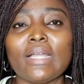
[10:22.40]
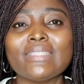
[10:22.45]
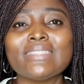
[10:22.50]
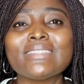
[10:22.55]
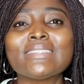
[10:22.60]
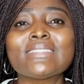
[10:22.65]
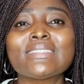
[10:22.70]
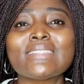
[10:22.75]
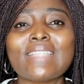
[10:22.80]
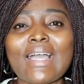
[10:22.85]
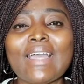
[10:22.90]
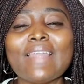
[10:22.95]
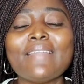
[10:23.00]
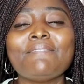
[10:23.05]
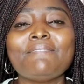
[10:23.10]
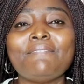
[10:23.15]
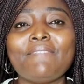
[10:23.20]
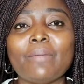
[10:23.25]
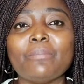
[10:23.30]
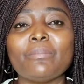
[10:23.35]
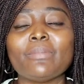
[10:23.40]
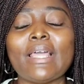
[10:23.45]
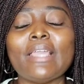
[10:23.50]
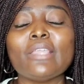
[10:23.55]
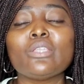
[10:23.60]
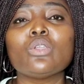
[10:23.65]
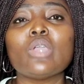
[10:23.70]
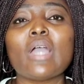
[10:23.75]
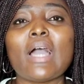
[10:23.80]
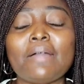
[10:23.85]
stand firm.
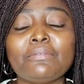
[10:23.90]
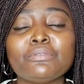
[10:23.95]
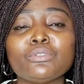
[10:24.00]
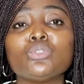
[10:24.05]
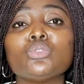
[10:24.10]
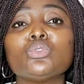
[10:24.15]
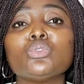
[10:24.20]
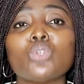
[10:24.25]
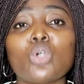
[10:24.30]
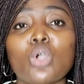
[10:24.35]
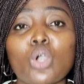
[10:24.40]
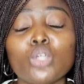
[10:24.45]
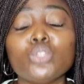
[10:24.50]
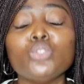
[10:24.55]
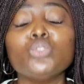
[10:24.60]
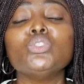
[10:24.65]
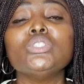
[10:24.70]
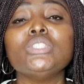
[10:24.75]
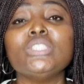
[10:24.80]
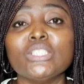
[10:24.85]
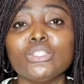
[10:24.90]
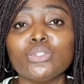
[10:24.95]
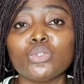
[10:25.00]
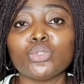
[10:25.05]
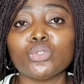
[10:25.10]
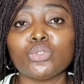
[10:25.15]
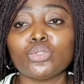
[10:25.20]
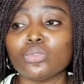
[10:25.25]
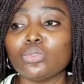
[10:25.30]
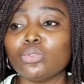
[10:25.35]
Like, you have to do all you need
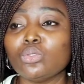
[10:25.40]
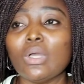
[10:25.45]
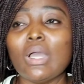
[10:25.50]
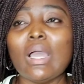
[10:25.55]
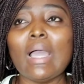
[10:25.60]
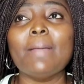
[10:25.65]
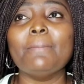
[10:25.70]
to do.